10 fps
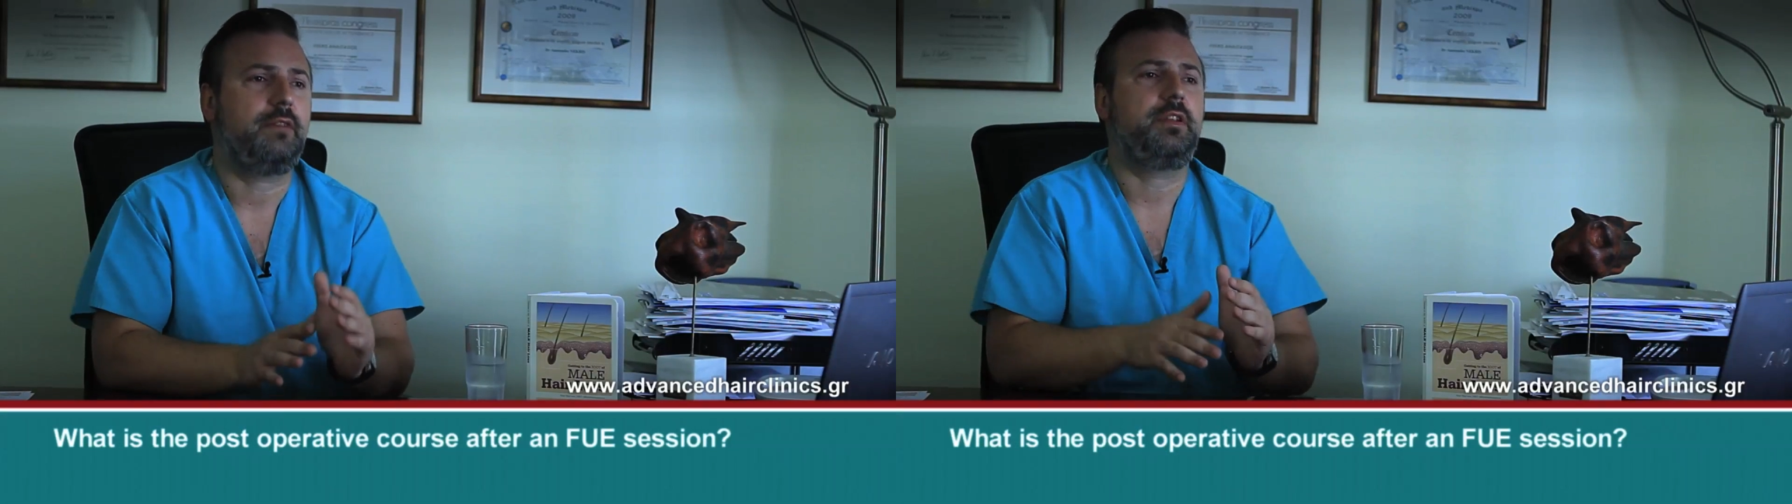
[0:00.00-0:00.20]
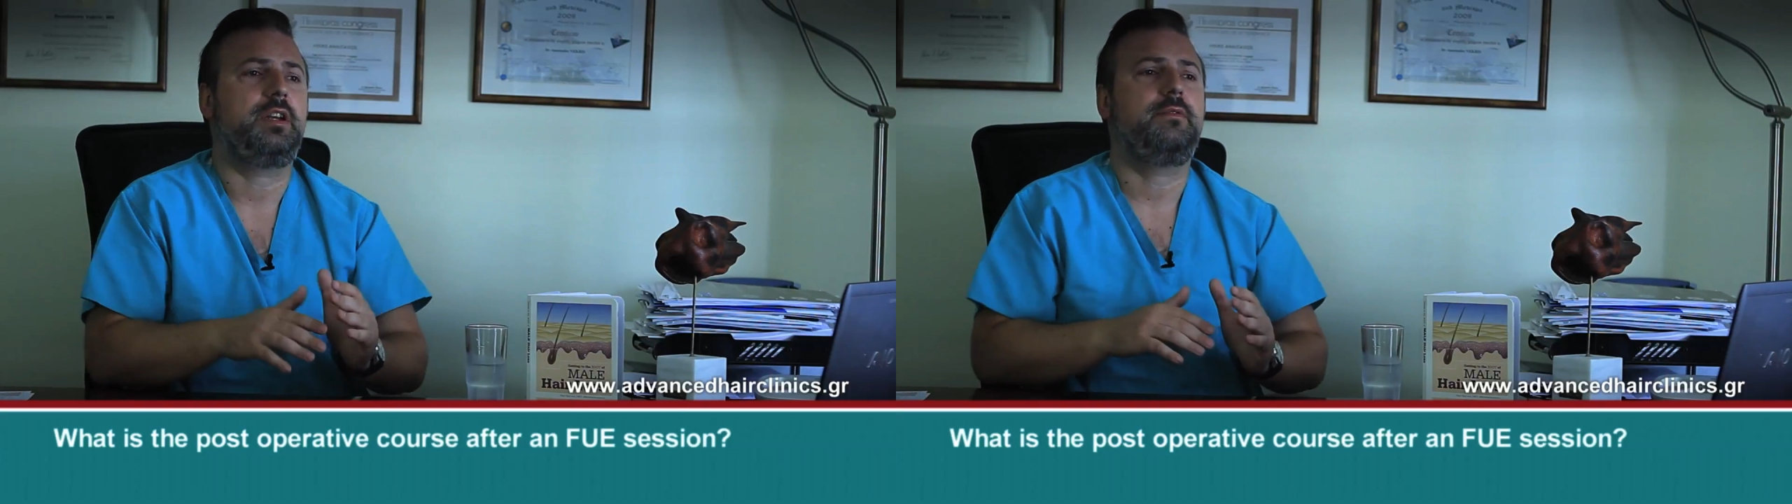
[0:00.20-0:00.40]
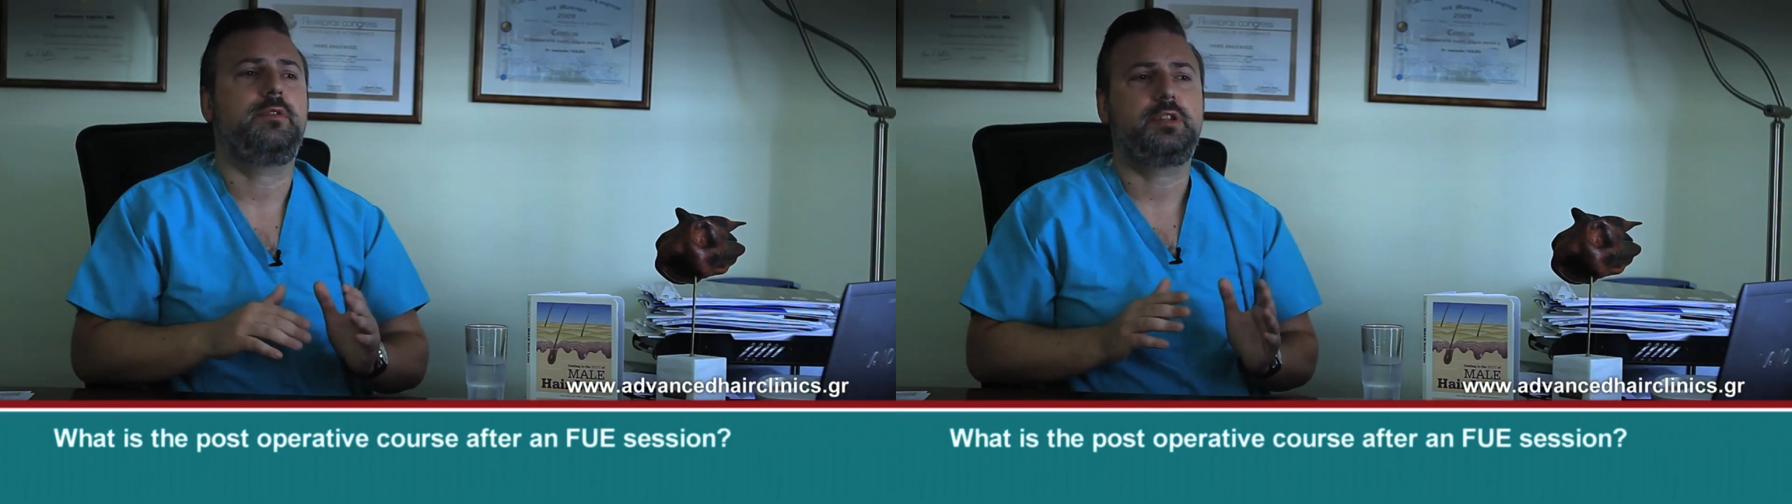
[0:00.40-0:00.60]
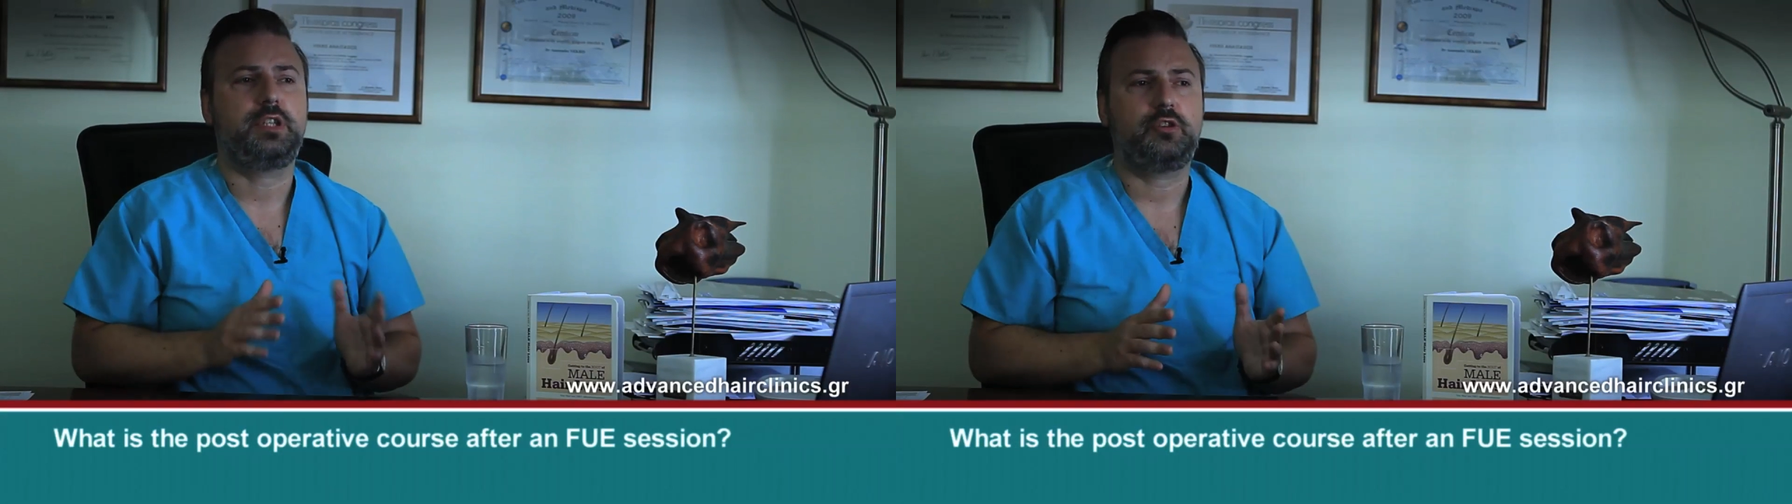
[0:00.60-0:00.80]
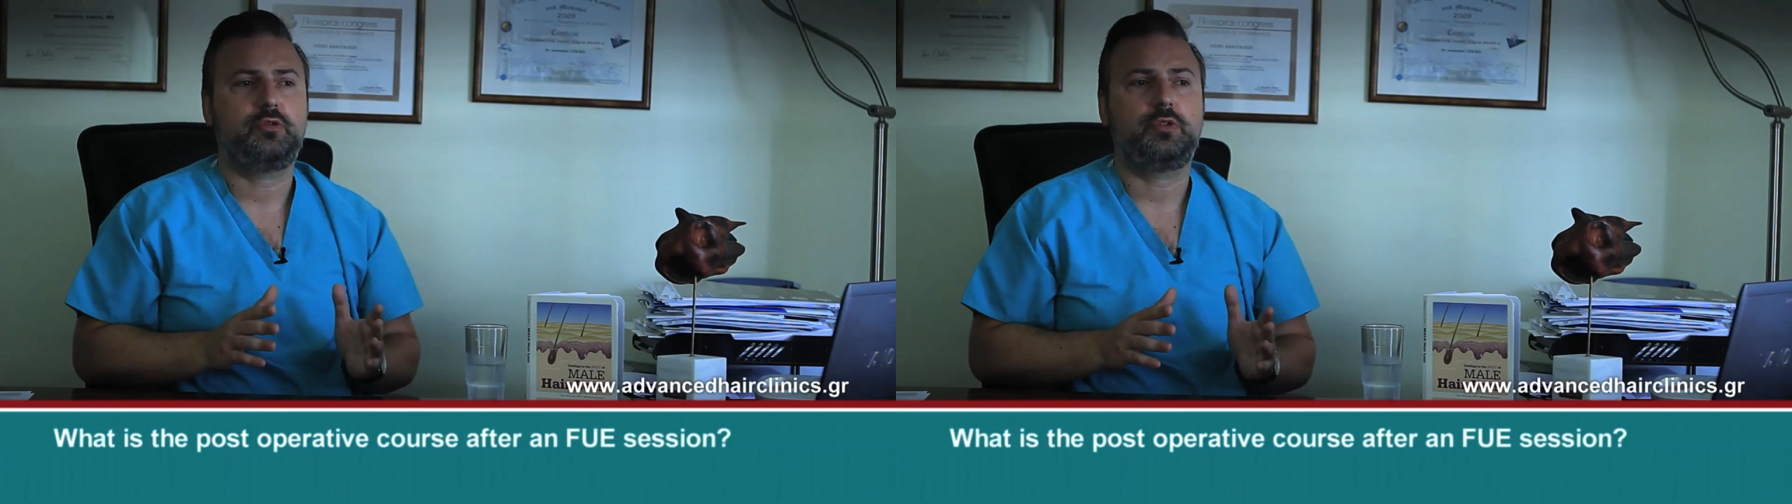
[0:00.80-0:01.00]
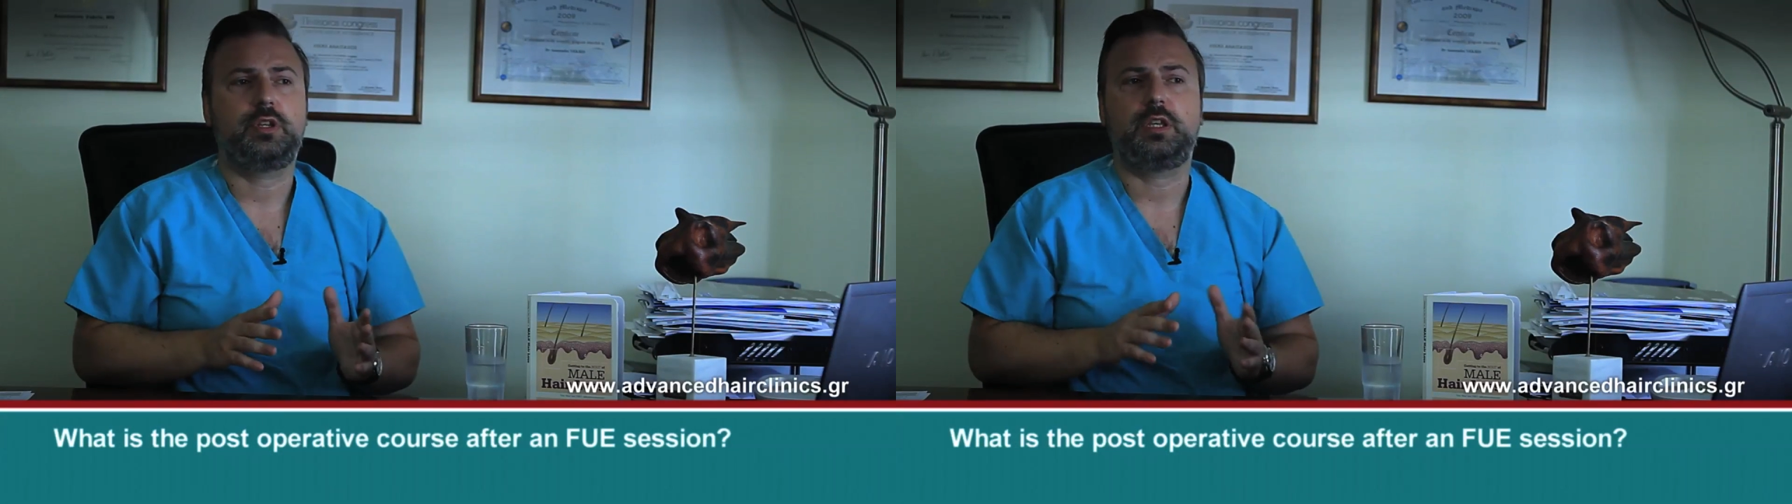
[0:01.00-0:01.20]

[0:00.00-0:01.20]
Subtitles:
after an FUE session